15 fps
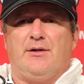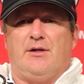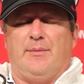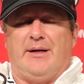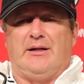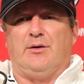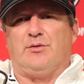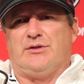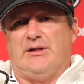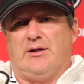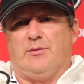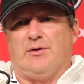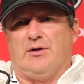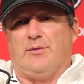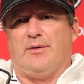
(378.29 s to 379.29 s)
DeMello was
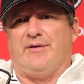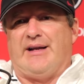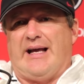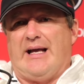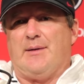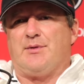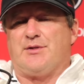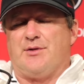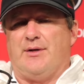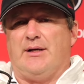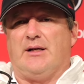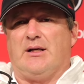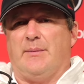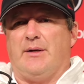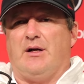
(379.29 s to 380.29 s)
dealing with a little bit of a
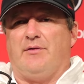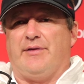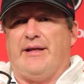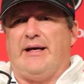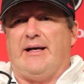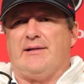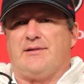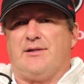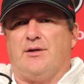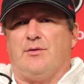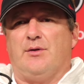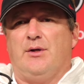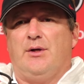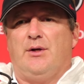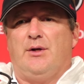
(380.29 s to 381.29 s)
hamstring coming off of that.
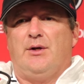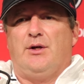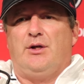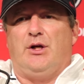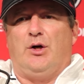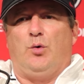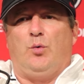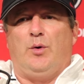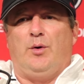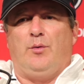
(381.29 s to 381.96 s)
So, you know,